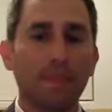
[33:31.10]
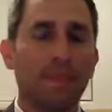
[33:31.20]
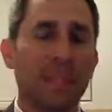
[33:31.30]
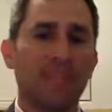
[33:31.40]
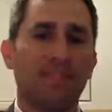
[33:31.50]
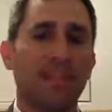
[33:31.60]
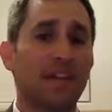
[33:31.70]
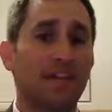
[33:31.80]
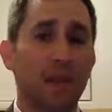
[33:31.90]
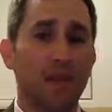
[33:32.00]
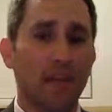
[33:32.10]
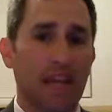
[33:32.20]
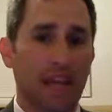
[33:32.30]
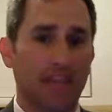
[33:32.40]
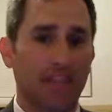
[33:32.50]
instead of coming
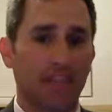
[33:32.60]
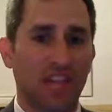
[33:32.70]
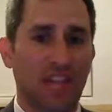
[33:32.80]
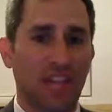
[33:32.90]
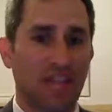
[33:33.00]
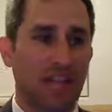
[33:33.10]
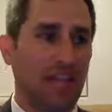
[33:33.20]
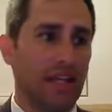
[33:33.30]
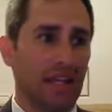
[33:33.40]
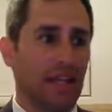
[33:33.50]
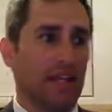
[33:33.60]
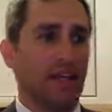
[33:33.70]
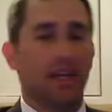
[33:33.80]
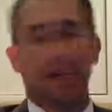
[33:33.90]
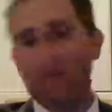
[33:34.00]
out and saying that
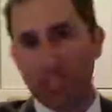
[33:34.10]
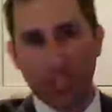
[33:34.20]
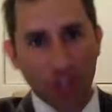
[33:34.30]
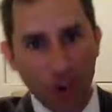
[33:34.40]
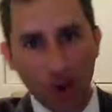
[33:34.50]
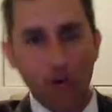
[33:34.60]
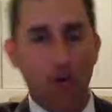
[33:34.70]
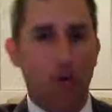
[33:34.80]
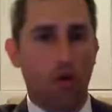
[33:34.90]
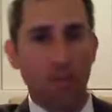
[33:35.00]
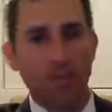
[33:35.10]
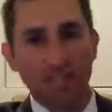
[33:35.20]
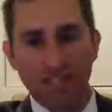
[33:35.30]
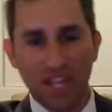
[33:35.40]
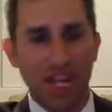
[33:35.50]
it was a joke or it was a
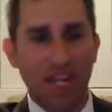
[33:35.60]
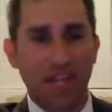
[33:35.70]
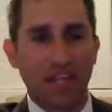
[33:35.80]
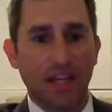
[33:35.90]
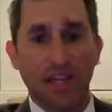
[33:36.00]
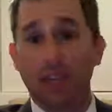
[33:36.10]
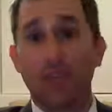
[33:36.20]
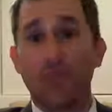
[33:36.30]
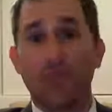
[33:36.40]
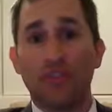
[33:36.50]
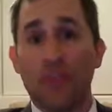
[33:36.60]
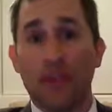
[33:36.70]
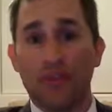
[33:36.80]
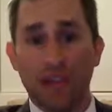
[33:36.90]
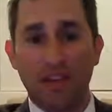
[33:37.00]
mistake, no, they come
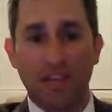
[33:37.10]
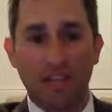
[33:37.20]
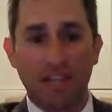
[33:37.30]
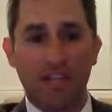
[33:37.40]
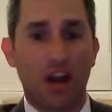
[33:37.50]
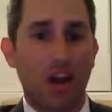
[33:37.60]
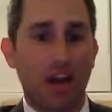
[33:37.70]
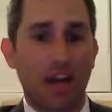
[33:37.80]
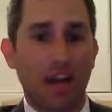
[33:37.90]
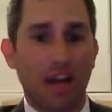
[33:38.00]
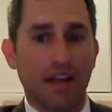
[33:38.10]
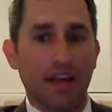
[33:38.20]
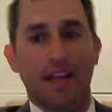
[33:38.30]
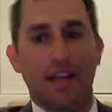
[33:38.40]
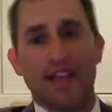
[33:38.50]
out and say, sorry,
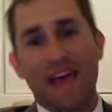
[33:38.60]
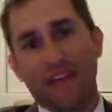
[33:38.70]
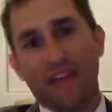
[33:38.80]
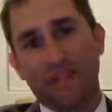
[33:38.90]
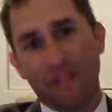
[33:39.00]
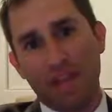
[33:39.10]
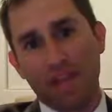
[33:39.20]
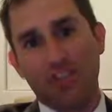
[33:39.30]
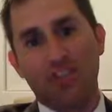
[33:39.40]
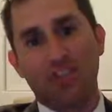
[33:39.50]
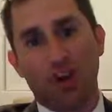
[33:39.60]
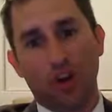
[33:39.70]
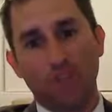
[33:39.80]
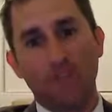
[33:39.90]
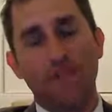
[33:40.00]
that information is
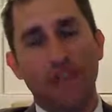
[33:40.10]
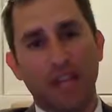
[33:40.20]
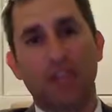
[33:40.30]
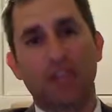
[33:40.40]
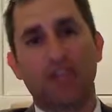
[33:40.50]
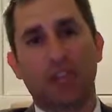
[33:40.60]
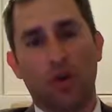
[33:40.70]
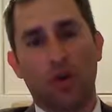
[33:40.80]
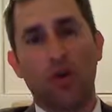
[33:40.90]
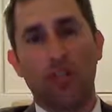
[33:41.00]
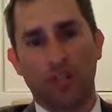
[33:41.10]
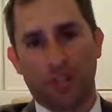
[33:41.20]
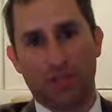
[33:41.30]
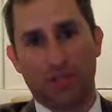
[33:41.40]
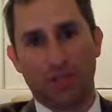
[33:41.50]
only available to coalition
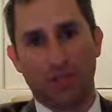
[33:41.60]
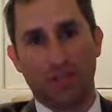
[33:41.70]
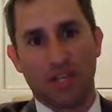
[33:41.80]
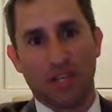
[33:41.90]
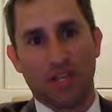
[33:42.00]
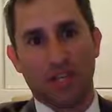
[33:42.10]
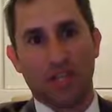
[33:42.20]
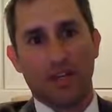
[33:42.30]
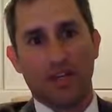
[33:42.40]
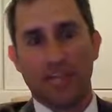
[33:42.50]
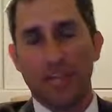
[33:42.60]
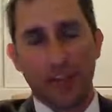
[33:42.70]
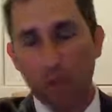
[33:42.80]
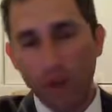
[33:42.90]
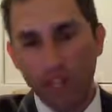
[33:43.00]
members. See, it
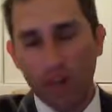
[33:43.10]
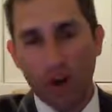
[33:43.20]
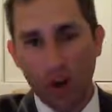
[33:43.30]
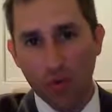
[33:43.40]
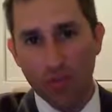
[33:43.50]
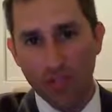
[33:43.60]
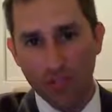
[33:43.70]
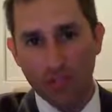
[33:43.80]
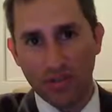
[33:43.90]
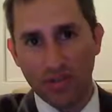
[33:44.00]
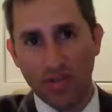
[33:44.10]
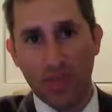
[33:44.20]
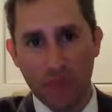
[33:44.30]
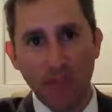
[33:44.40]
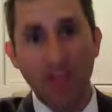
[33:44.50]
wasn't a hoax. They're
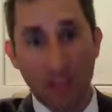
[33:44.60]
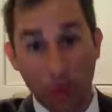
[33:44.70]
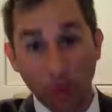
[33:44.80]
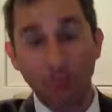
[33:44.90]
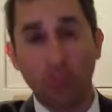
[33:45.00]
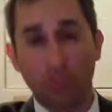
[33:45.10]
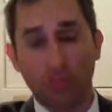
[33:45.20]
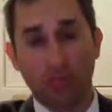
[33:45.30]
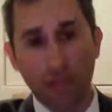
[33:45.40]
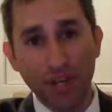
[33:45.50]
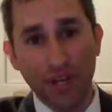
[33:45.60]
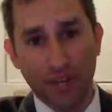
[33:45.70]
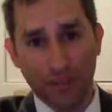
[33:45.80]
really holding the drill.